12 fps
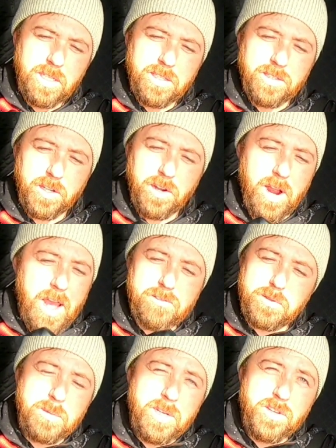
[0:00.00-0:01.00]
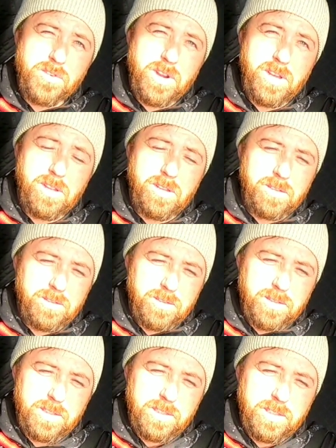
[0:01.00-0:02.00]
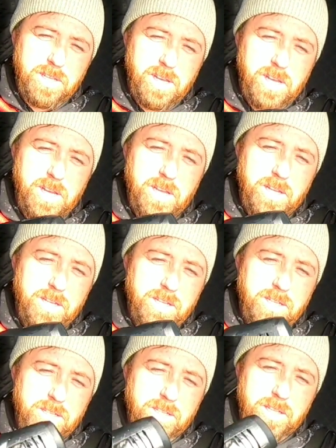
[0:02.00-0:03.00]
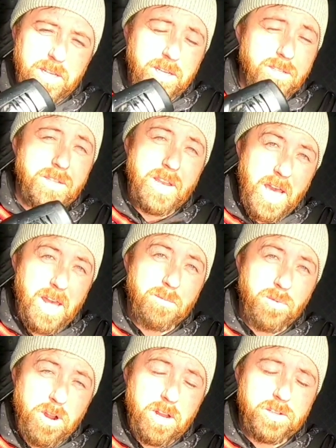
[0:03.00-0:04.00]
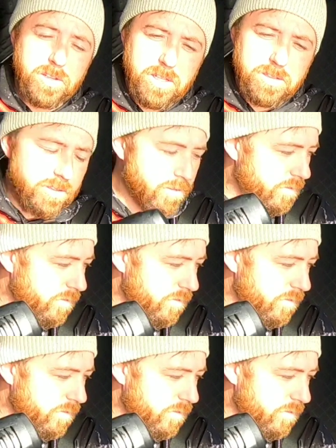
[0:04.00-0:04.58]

It's a Craftsman drill. Uh, it is not a brushless.